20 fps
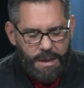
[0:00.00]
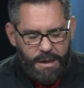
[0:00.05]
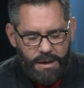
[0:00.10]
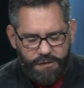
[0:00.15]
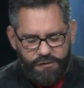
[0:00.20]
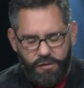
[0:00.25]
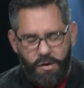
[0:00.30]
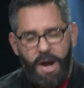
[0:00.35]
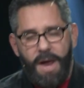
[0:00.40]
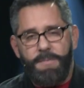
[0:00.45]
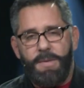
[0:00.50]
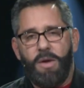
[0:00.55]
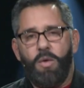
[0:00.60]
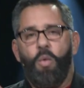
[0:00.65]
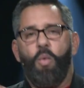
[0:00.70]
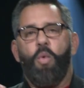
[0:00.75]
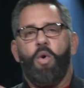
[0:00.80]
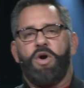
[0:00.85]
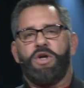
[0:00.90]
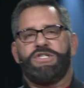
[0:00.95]

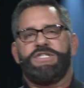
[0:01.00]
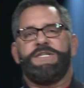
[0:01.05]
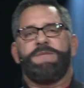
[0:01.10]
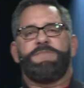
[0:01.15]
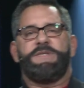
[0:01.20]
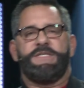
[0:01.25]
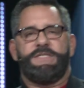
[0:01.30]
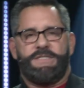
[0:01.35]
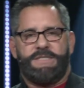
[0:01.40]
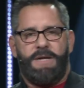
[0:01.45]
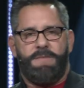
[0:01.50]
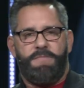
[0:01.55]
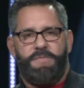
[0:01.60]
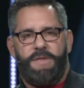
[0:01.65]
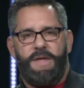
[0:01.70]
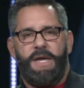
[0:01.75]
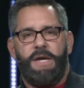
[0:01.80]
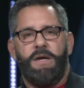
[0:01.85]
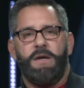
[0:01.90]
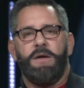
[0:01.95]
ascribing worship to
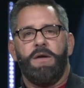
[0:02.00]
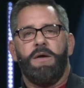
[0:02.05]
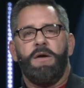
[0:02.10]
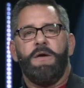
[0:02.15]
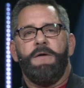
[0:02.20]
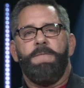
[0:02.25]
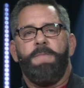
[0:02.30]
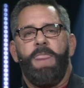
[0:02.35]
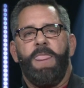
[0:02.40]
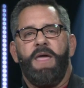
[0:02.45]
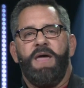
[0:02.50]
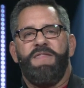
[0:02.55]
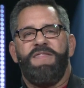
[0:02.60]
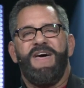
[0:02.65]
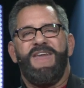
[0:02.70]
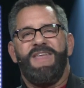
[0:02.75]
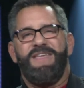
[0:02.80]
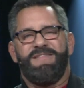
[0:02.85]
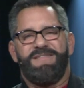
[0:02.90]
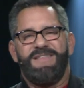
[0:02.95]
something
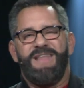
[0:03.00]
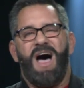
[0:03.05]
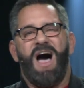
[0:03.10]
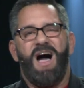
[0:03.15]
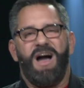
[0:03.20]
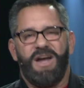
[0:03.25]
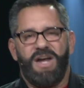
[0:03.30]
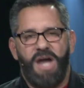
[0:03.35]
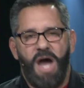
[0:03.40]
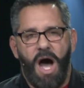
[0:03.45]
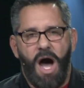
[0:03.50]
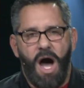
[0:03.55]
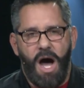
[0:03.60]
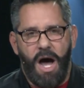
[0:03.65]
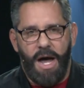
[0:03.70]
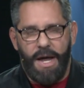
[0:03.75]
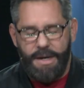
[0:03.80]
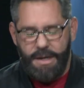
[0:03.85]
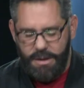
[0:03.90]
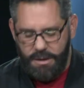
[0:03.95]
that is not
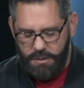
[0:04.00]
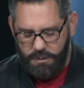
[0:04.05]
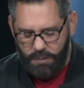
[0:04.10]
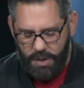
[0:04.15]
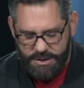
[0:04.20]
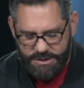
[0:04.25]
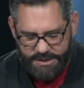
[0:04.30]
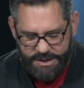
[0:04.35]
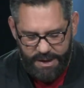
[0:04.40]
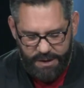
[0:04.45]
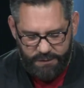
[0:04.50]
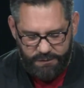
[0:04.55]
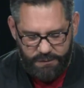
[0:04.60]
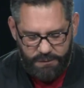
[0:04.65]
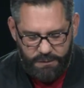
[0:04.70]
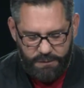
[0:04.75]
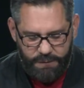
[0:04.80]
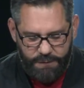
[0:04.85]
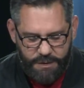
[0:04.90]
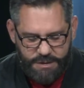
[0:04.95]
God. Watch this.
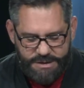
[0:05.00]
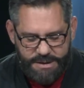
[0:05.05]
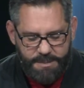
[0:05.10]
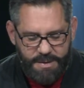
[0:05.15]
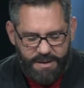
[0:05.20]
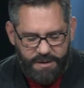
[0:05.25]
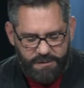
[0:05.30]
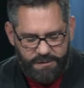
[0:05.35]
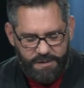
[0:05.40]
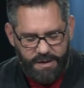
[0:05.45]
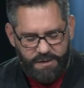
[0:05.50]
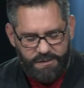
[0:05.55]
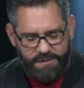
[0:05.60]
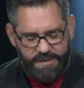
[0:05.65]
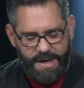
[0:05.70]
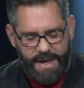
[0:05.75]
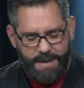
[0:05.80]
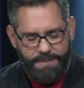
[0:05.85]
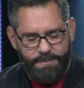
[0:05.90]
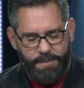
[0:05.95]
1 Timothy
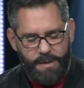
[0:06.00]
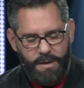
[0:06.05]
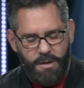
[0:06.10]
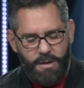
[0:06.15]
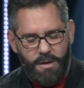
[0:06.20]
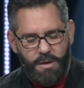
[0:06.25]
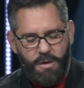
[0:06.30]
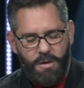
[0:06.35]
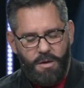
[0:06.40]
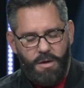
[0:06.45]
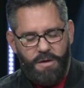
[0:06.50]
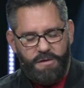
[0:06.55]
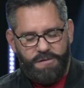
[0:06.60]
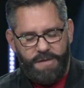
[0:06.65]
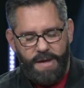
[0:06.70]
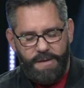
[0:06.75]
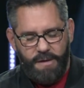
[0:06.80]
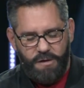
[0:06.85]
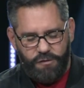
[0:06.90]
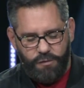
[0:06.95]
6:10.
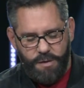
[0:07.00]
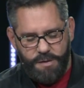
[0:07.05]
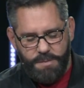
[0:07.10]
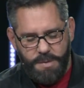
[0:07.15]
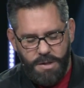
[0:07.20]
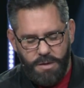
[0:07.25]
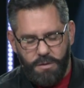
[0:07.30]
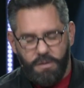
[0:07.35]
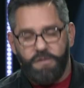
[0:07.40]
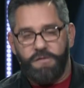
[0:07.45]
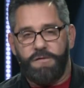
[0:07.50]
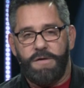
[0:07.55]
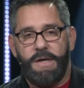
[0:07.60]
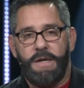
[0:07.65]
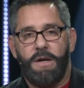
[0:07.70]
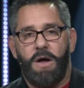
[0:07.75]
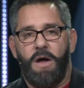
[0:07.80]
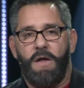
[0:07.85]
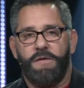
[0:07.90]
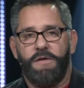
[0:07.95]
Say this with me, you'll see
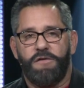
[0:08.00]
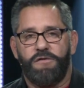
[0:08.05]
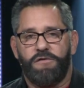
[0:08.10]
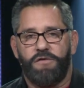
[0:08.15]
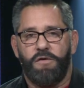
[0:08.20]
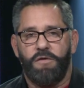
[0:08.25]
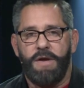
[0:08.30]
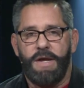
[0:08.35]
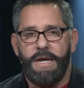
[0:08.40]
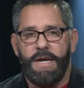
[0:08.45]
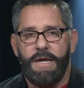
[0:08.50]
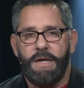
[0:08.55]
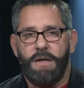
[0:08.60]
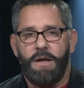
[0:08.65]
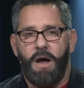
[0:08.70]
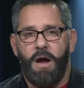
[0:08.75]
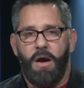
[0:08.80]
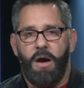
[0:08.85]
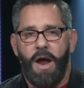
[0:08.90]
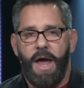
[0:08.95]
it on the screen,
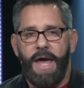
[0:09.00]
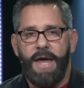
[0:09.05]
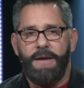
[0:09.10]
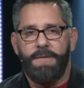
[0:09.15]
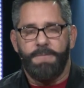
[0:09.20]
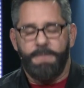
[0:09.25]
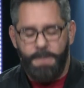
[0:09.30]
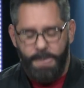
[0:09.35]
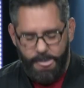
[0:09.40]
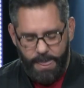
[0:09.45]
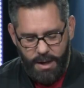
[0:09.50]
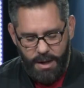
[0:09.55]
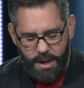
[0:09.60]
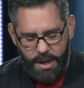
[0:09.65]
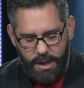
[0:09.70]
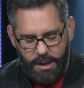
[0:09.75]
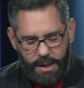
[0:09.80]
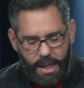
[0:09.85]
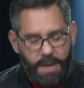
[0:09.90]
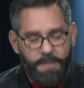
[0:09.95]
all right?
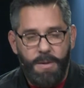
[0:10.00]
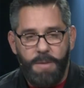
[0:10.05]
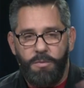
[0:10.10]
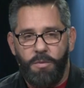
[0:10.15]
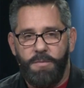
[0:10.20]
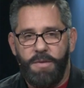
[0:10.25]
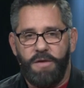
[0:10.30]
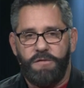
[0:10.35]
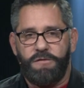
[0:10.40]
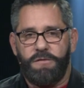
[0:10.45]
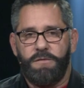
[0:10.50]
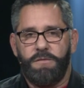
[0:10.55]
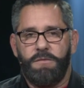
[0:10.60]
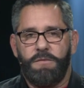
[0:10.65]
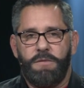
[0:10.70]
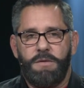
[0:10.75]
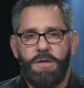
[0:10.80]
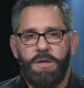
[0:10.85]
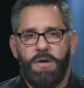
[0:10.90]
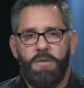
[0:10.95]
And a lot of people miss,
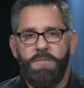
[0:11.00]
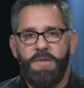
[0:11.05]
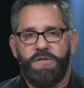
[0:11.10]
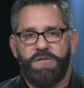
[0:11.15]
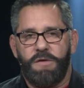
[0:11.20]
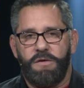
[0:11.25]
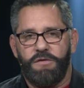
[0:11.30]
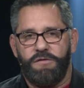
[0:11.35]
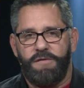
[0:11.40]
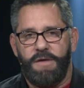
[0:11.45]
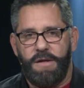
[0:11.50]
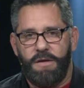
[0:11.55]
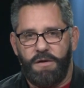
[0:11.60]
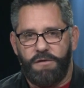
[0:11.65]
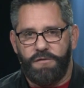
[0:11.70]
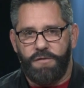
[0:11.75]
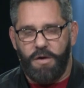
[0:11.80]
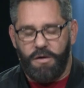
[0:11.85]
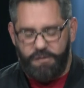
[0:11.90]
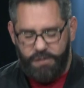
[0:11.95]
you know, misunderstand
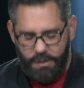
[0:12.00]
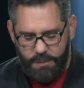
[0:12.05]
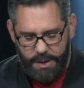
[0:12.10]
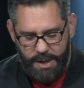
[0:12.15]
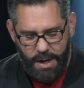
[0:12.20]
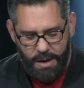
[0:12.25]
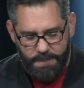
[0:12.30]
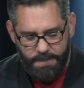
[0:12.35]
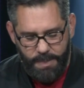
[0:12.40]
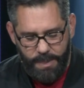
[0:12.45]
this verse. Here we go.